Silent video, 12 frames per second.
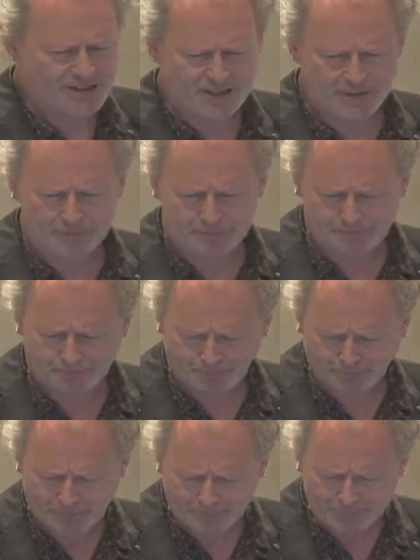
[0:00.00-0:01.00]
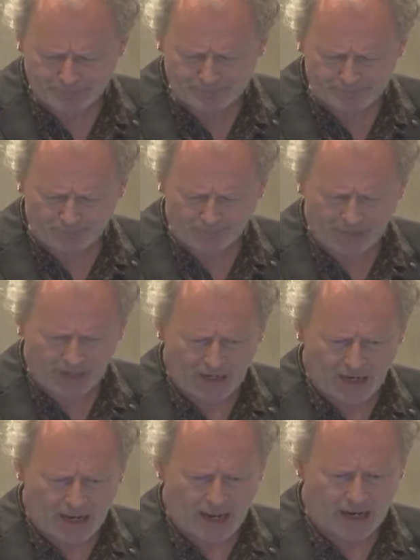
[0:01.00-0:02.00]
some
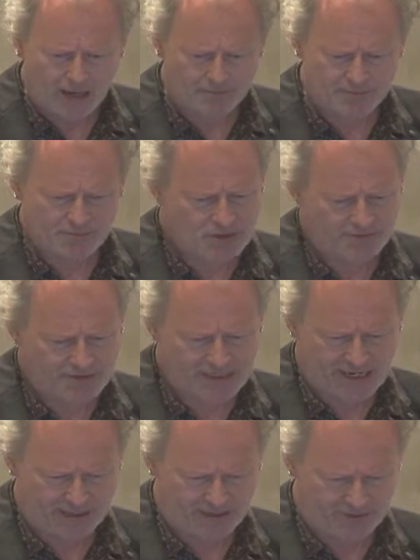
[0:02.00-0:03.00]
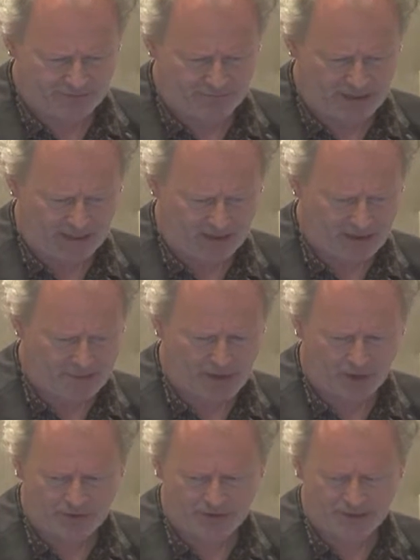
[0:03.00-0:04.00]
sort of standard
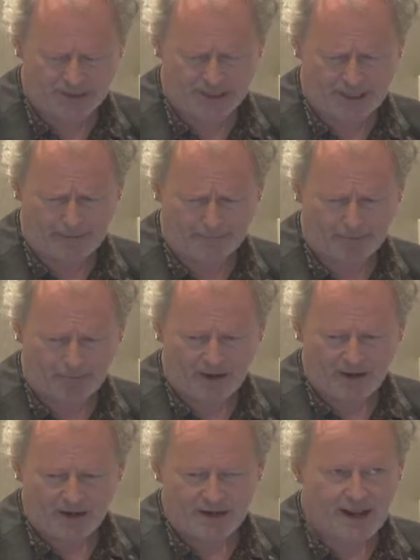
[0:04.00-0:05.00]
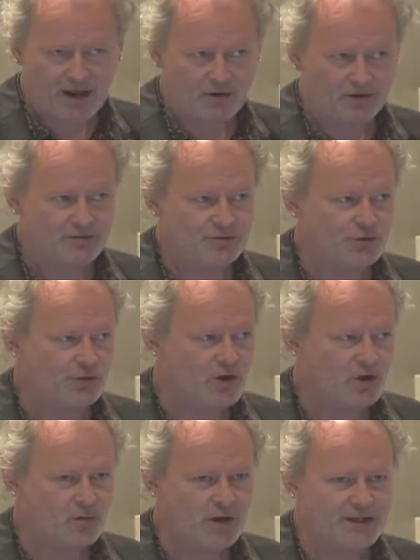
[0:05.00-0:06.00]
components in there. Now, Drew
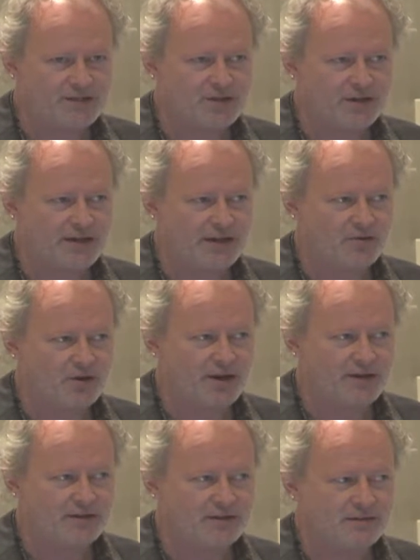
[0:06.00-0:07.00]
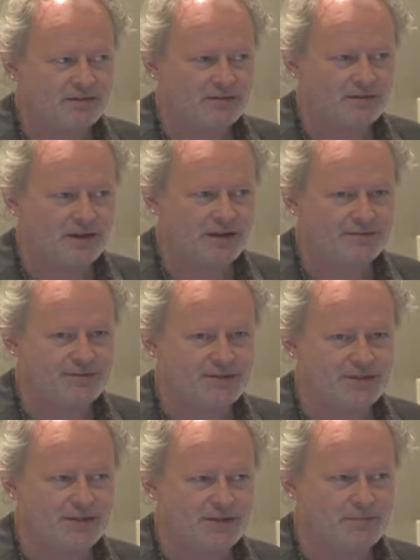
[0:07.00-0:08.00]
Conway is not here, right? I haven't
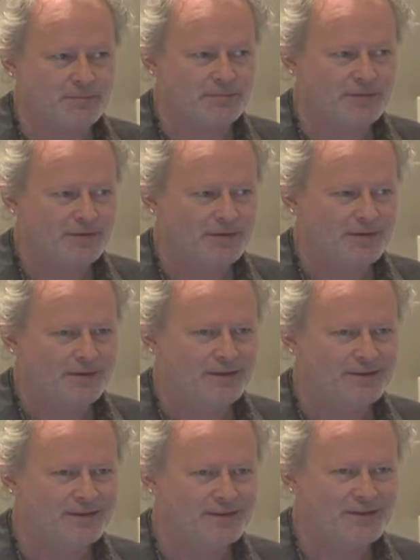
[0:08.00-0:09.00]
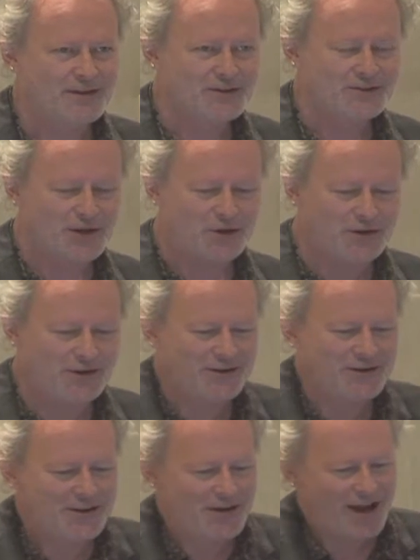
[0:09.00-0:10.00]
seen him. So
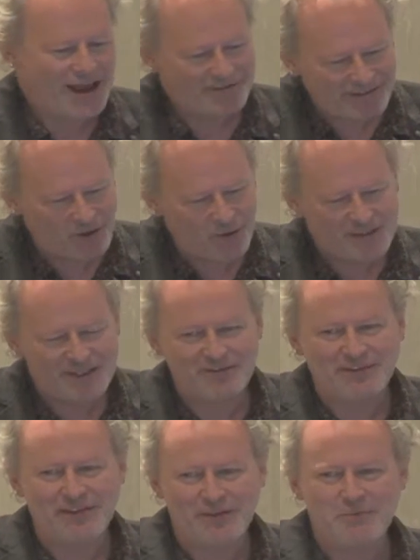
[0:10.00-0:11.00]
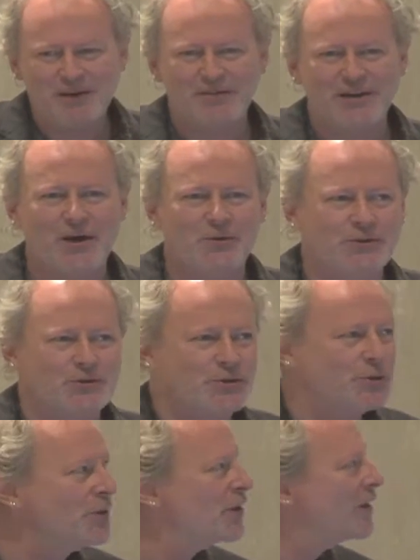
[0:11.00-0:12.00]
I always have a little bit of a go at Drew,